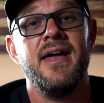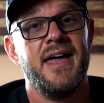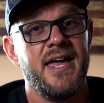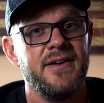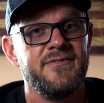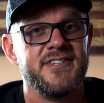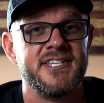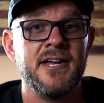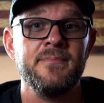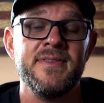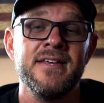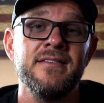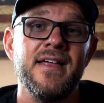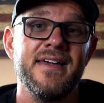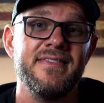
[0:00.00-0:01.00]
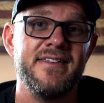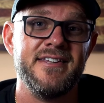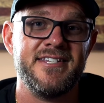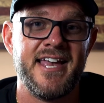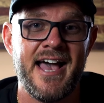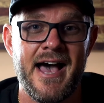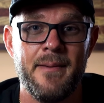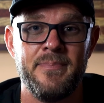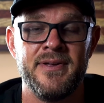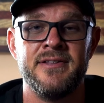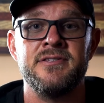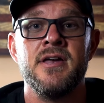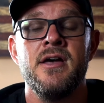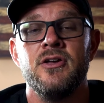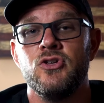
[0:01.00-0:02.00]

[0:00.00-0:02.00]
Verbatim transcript: If something like this happens,